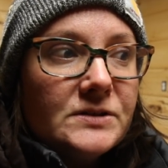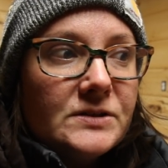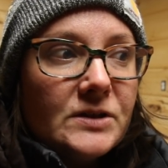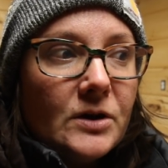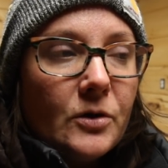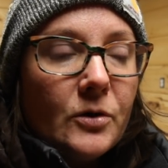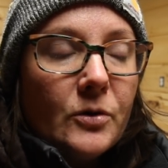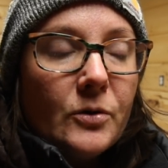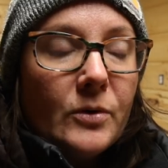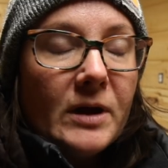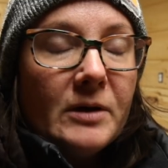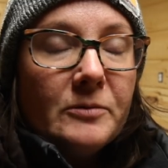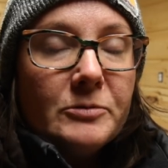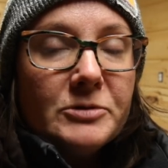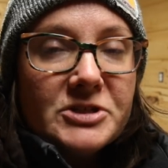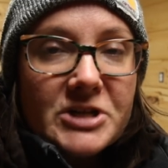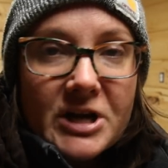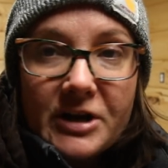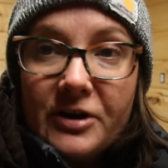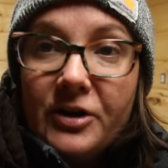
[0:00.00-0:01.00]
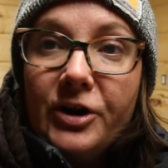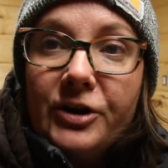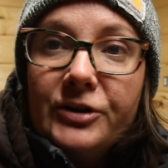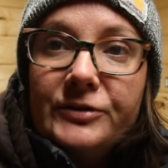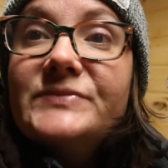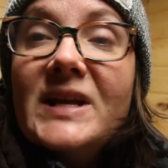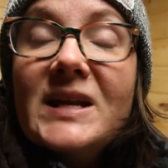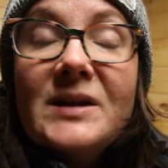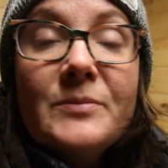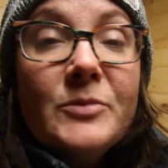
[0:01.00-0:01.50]
so I will check her.
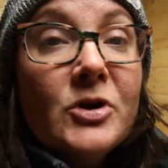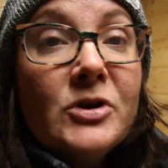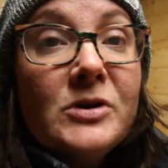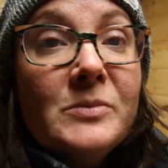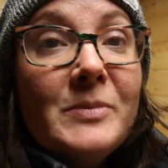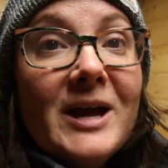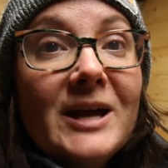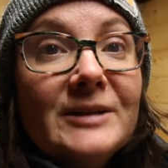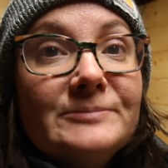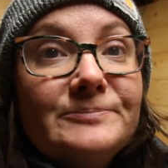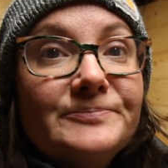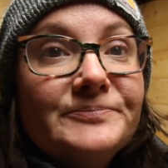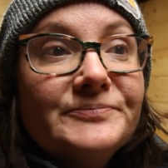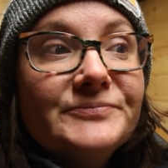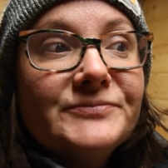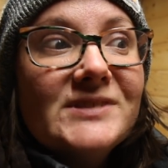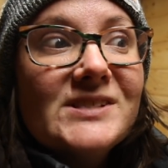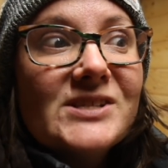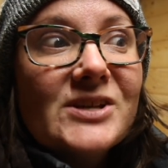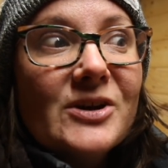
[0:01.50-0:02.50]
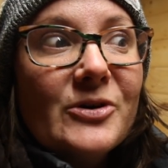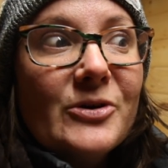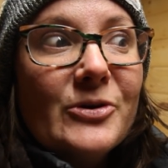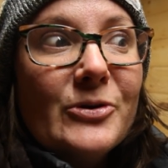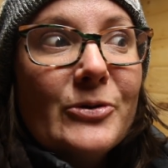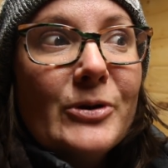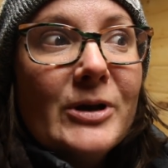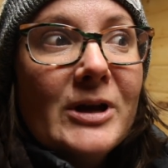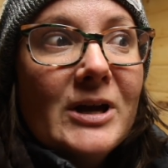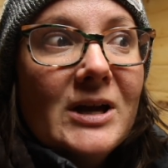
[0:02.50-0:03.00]
Then I'm going to bed.
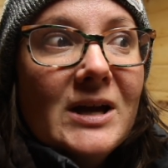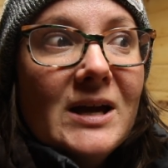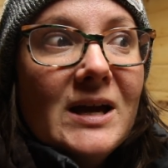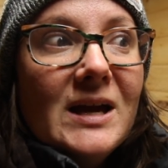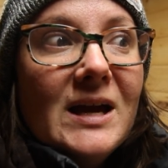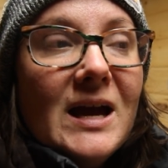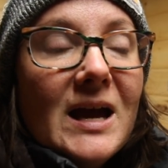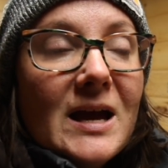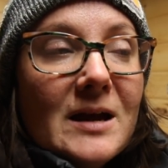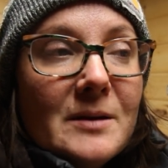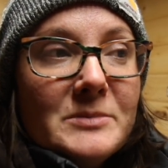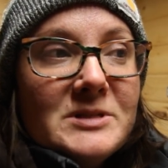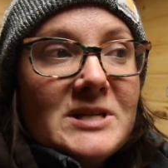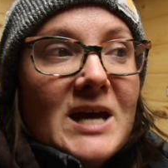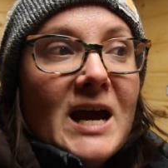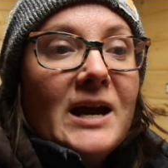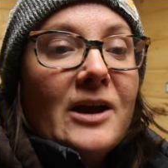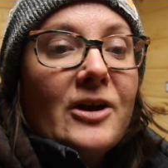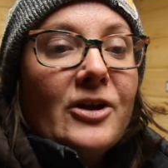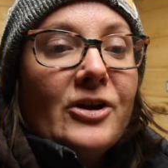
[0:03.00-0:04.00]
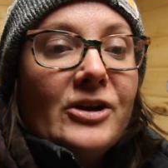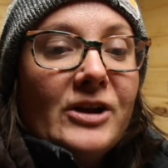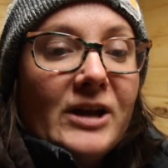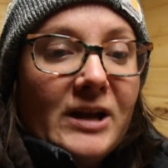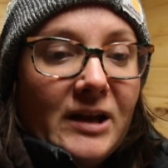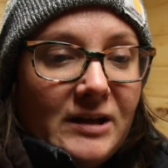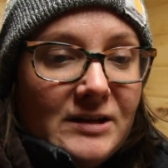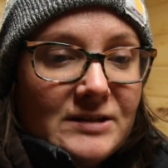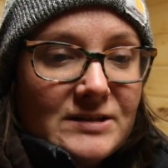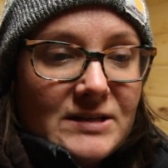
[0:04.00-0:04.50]
So I'm tired and
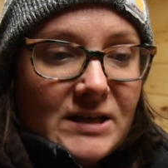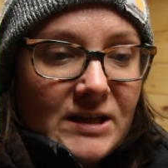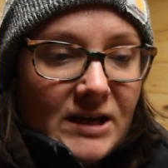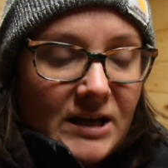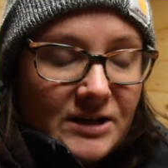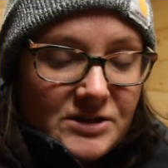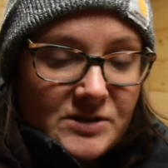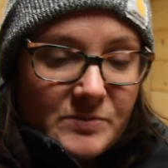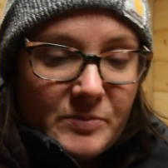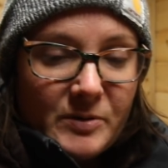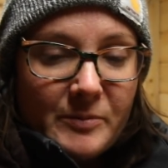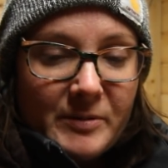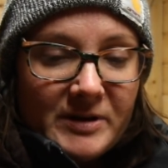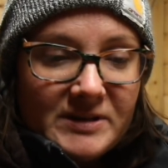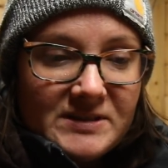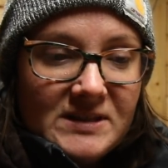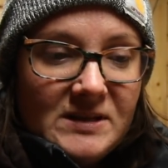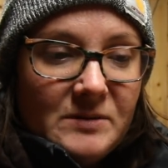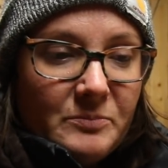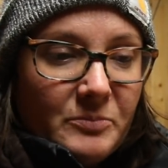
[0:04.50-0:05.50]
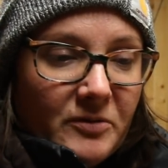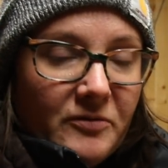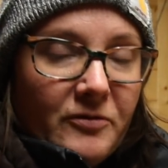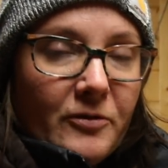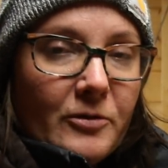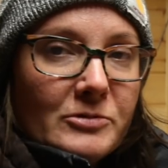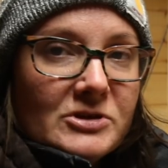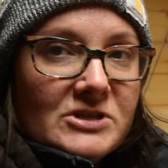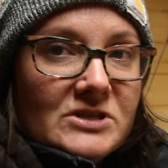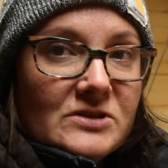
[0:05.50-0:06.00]
I need to catch up on my sleep
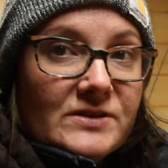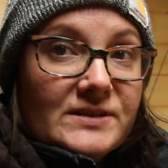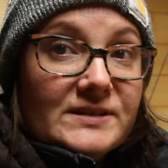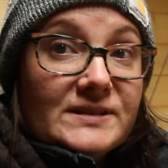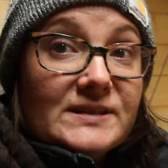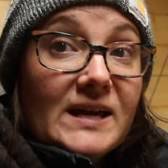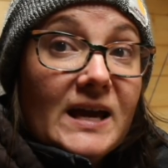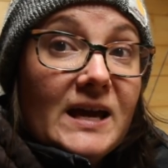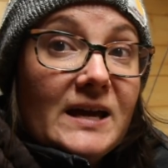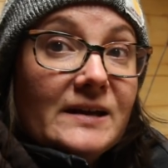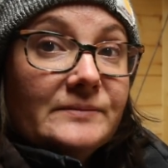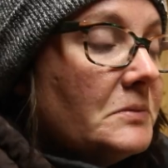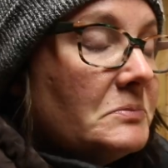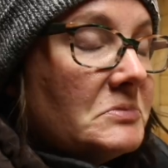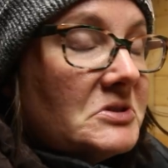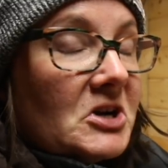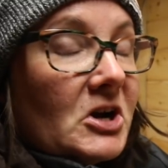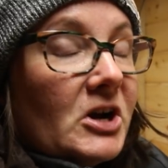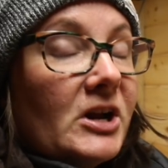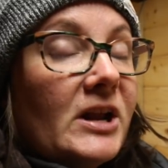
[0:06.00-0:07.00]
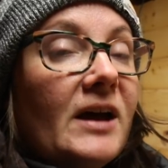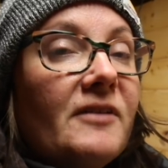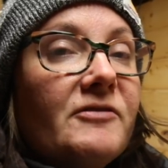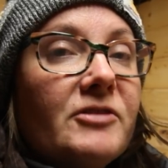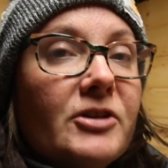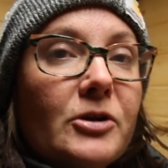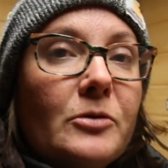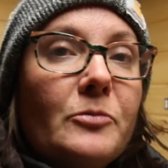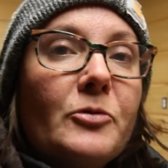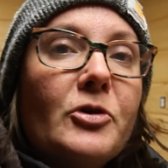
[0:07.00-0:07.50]
before we do this again. I'm starting to
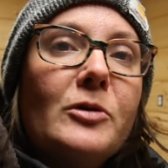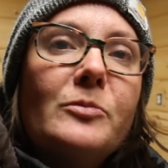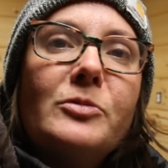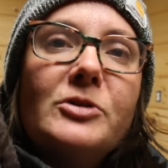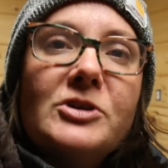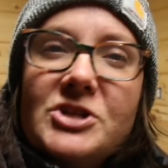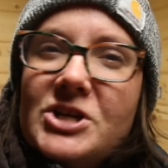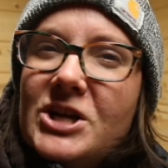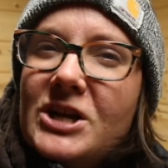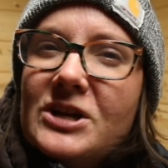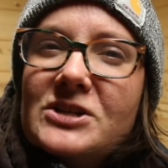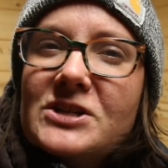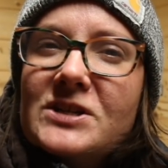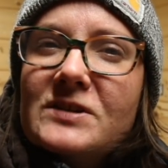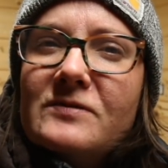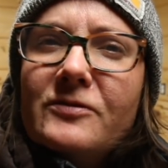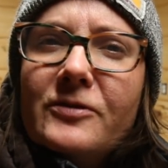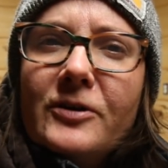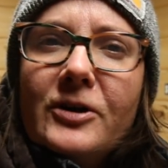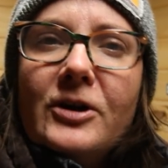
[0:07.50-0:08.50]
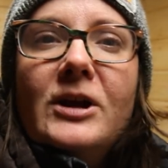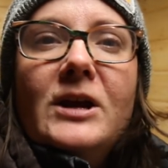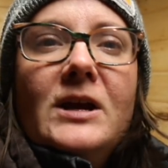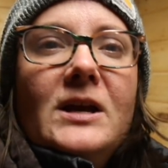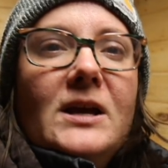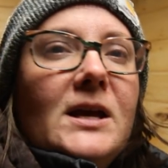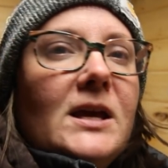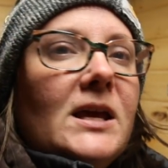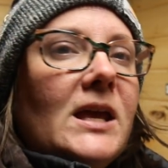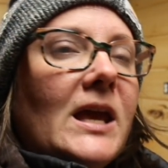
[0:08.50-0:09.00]
have a little more appreciation for
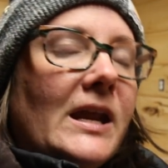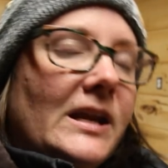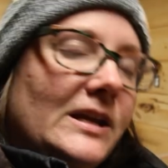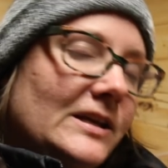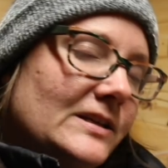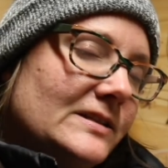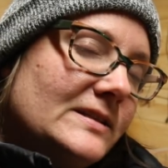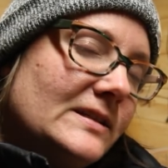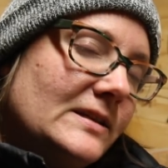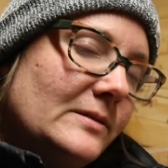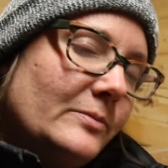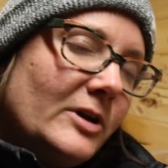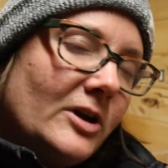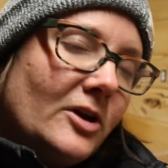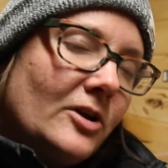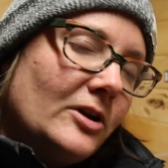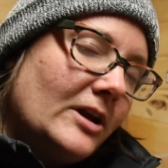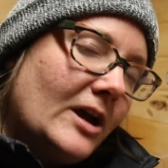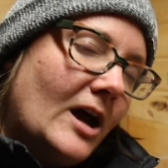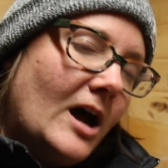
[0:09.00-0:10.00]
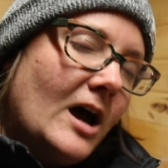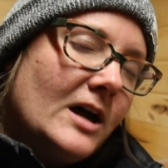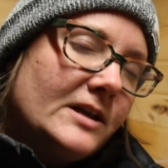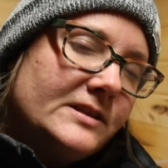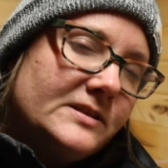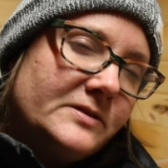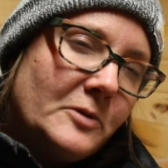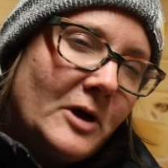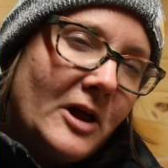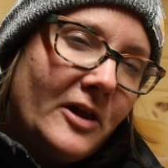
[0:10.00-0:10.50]
Kenny sleeping on
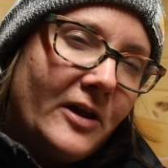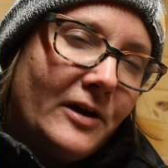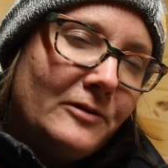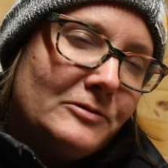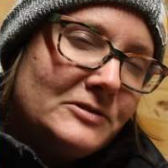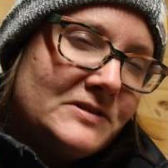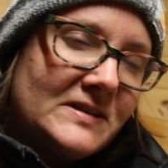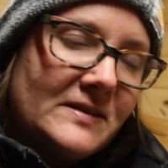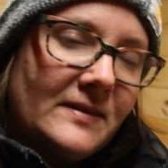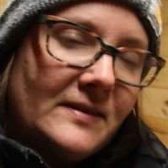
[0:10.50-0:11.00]
cots while I was